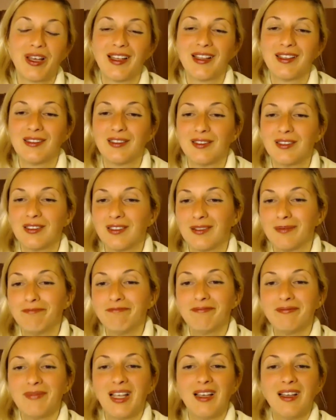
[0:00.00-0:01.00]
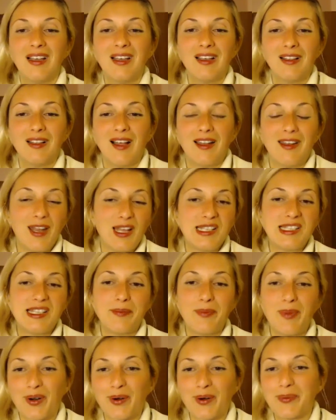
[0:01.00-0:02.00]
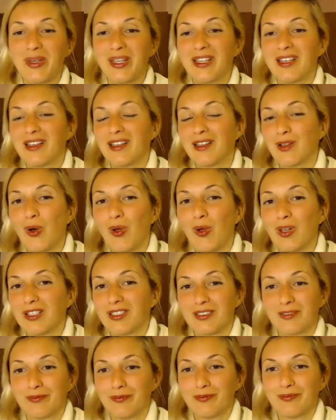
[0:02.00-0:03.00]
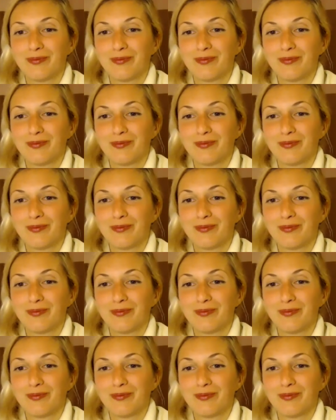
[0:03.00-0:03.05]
and Nassim Harmin and all the